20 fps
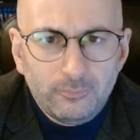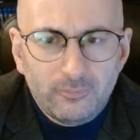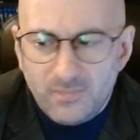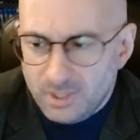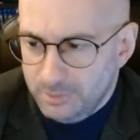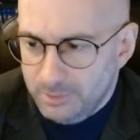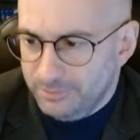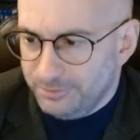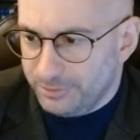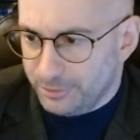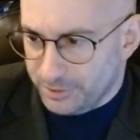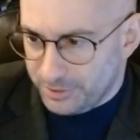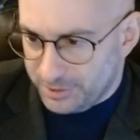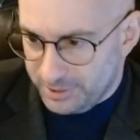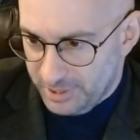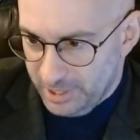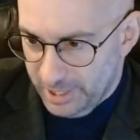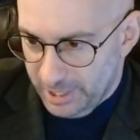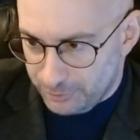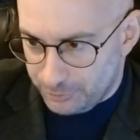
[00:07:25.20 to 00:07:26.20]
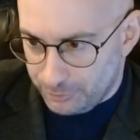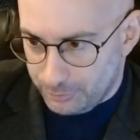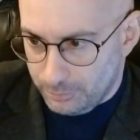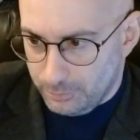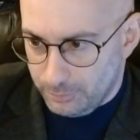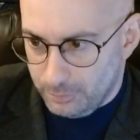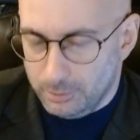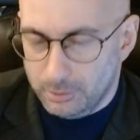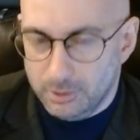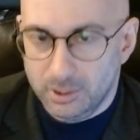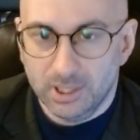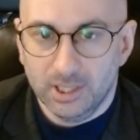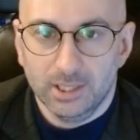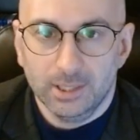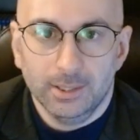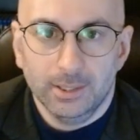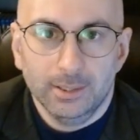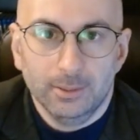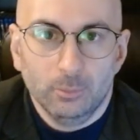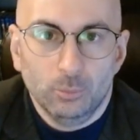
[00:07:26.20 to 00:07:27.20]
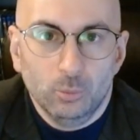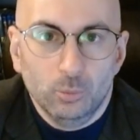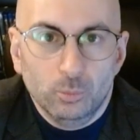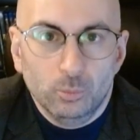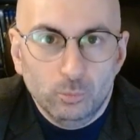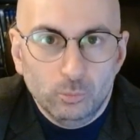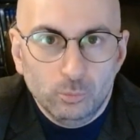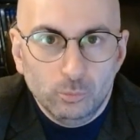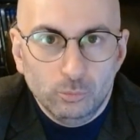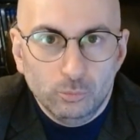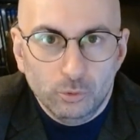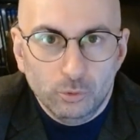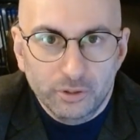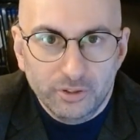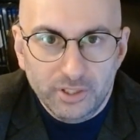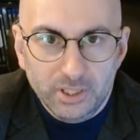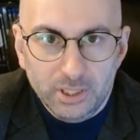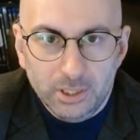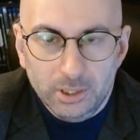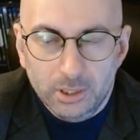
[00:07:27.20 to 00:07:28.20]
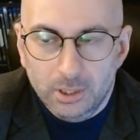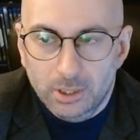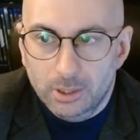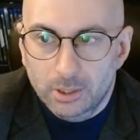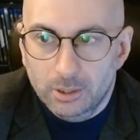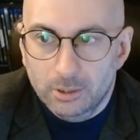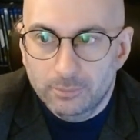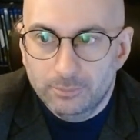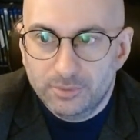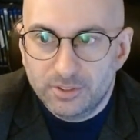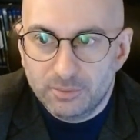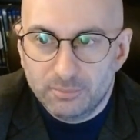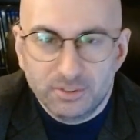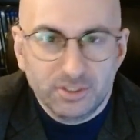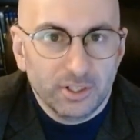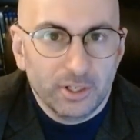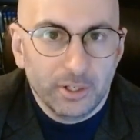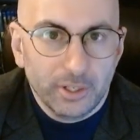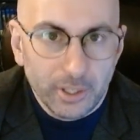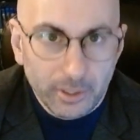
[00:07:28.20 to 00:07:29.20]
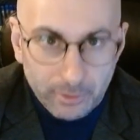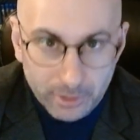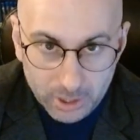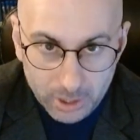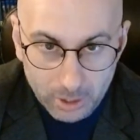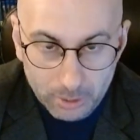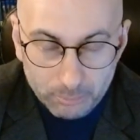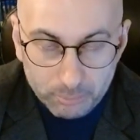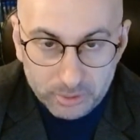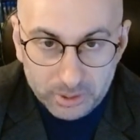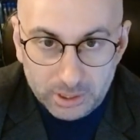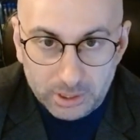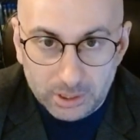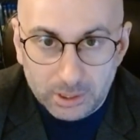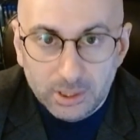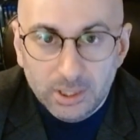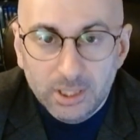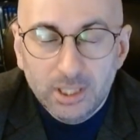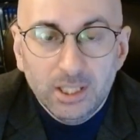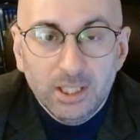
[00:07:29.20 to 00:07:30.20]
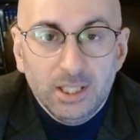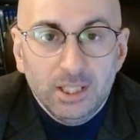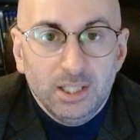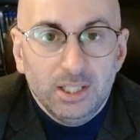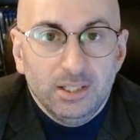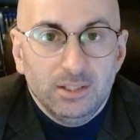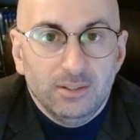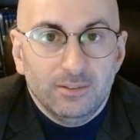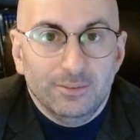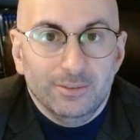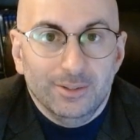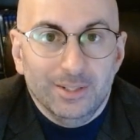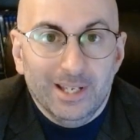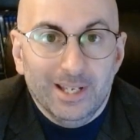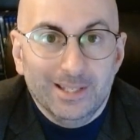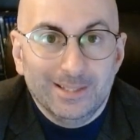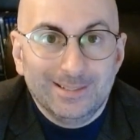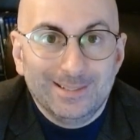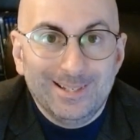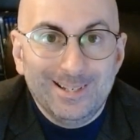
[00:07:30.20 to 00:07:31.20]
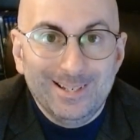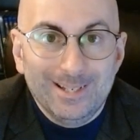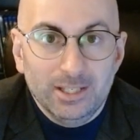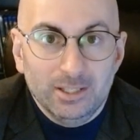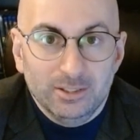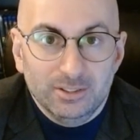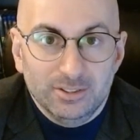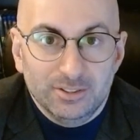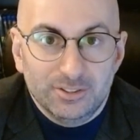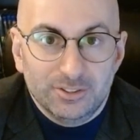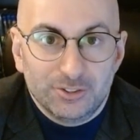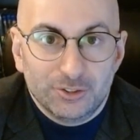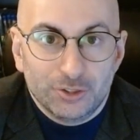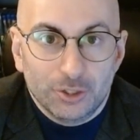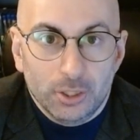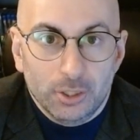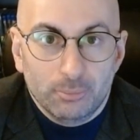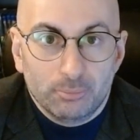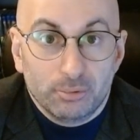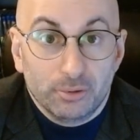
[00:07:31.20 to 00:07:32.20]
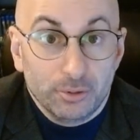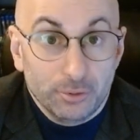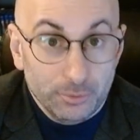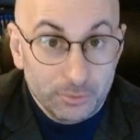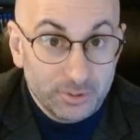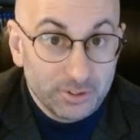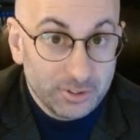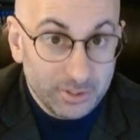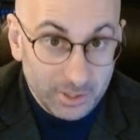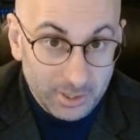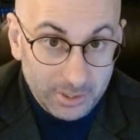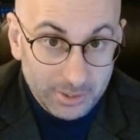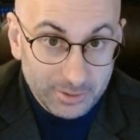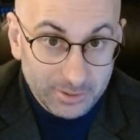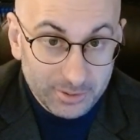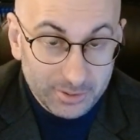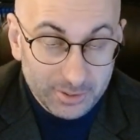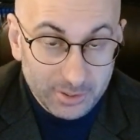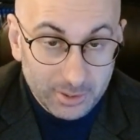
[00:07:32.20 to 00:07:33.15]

First National were the subsidiary company that had produced and